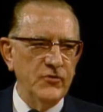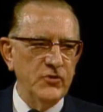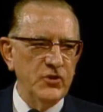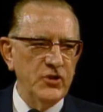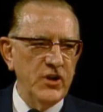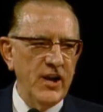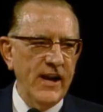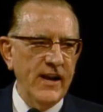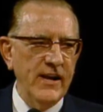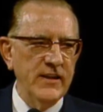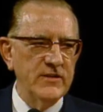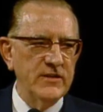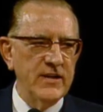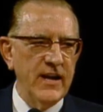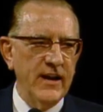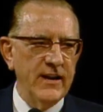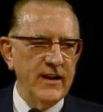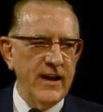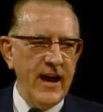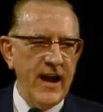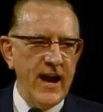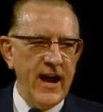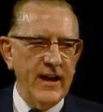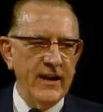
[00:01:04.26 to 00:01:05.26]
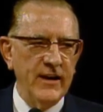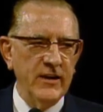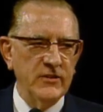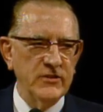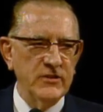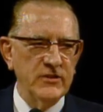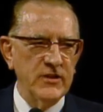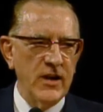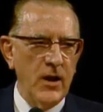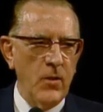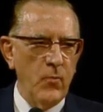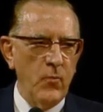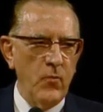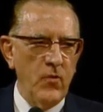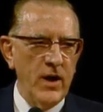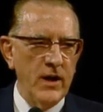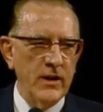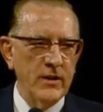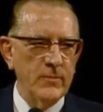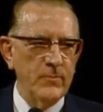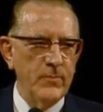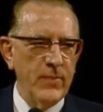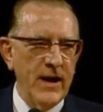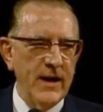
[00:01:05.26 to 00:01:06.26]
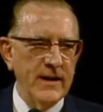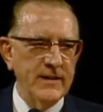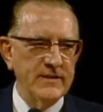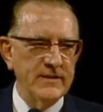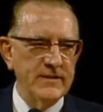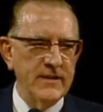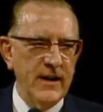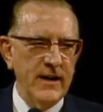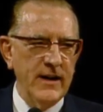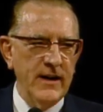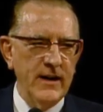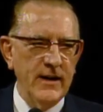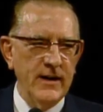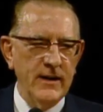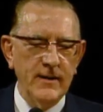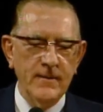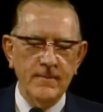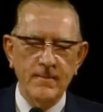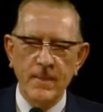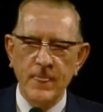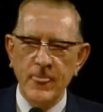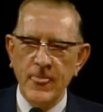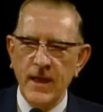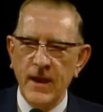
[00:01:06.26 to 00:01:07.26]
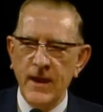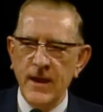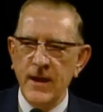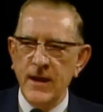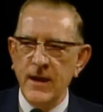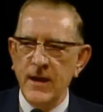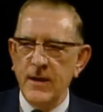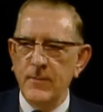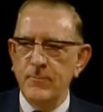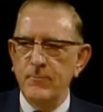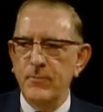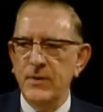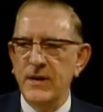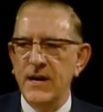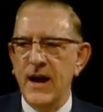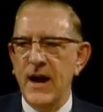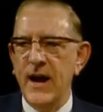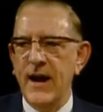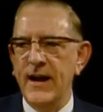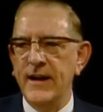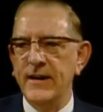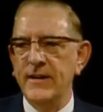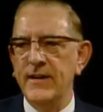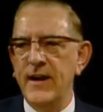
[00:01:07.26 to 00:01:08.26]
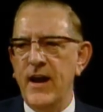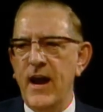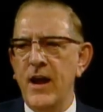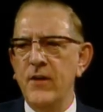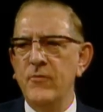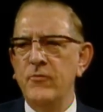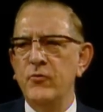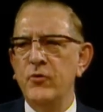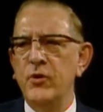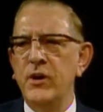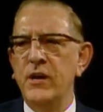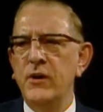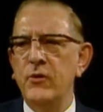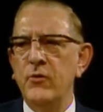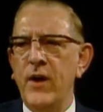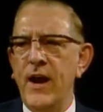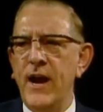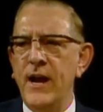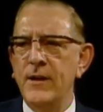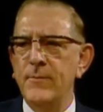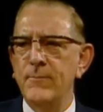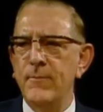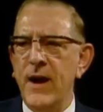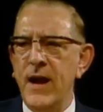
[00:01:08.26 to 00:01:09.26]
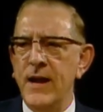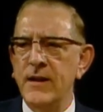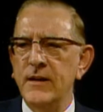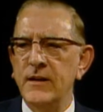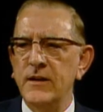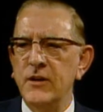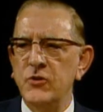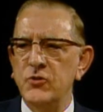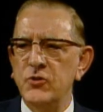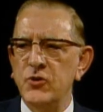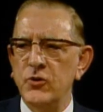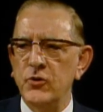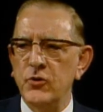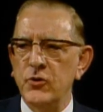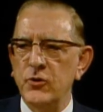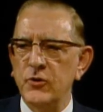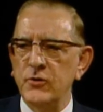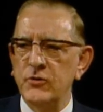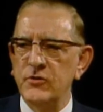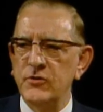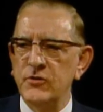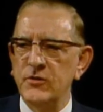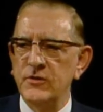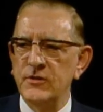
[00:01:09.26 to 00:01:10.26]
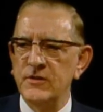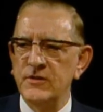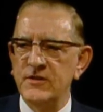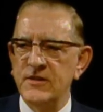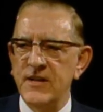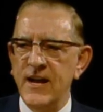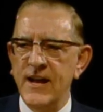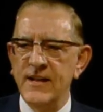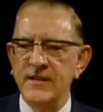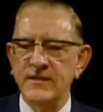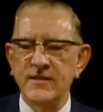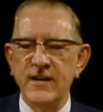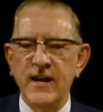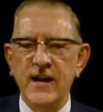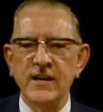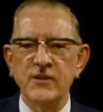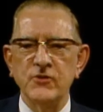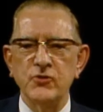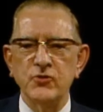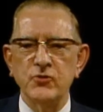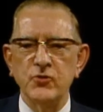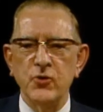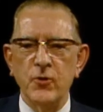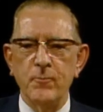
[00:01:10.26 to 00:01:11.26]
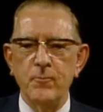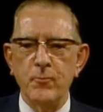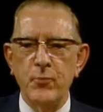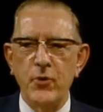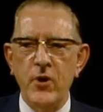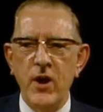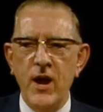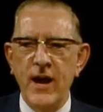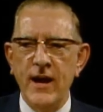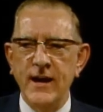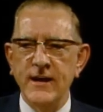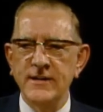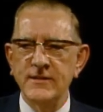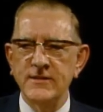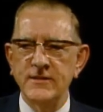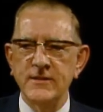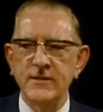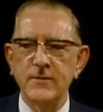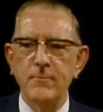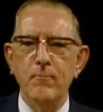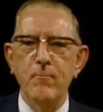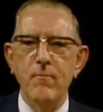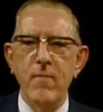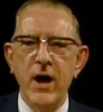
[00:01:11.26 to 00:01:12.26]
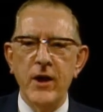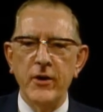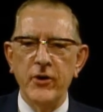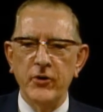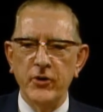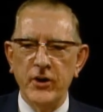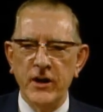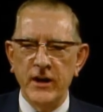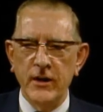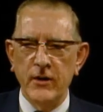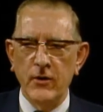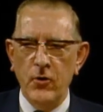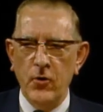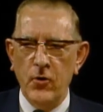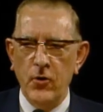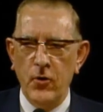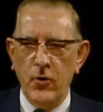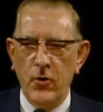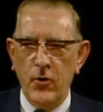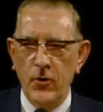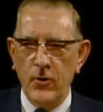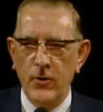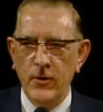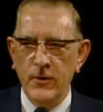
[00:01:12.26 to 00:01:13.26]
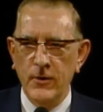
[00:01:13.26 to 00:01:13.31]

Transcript: changed that adage somewhat by saying, Behind every great man in the church stands a surprised mother in law.